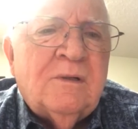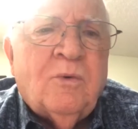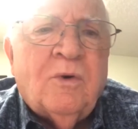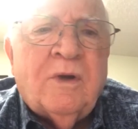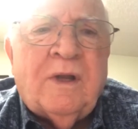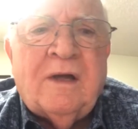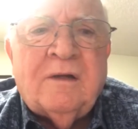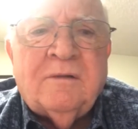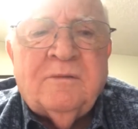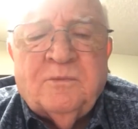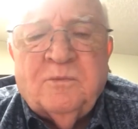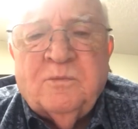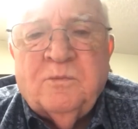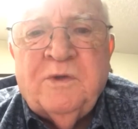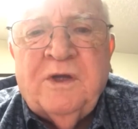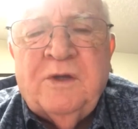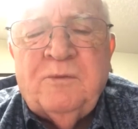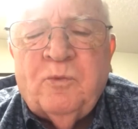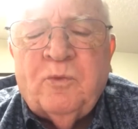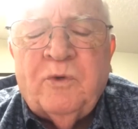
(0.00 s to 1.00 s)
when I
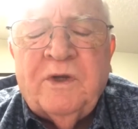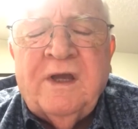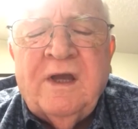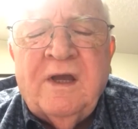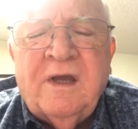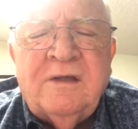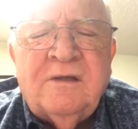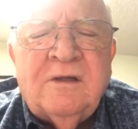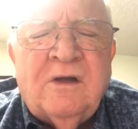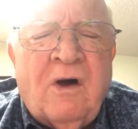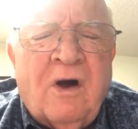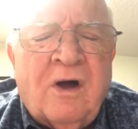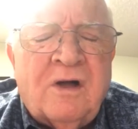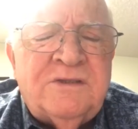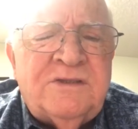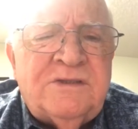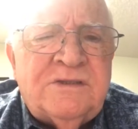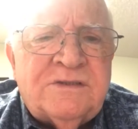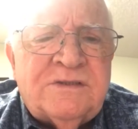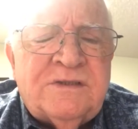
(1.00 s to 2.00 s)
g- regained
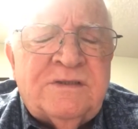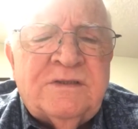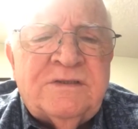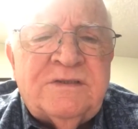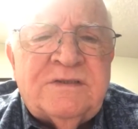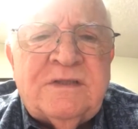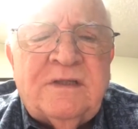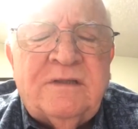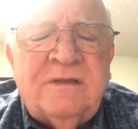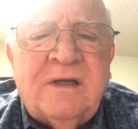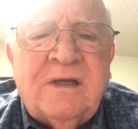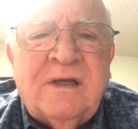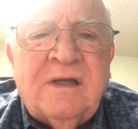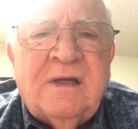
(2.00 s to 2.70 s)
consciousness, and